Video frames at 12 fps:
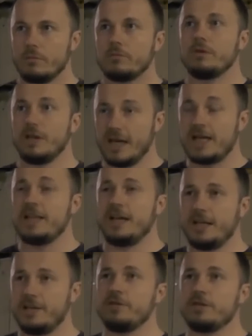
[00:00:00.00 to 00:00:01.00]
Yeah,
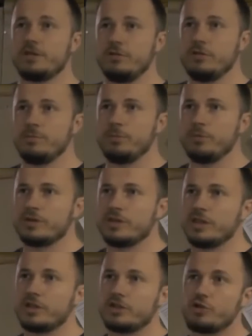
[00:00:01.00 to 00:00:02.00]

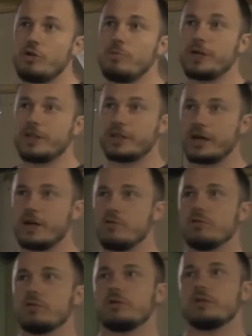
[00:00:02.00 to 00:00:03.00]
it wasn't a
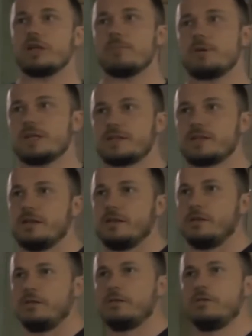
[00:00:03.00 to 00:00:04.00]
city in Jobar, it was
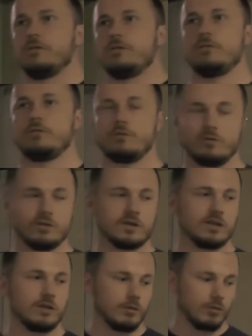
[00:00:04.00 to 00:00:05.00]
a suburb of
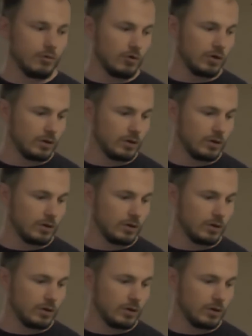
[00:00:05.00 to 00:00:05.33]
Damascus.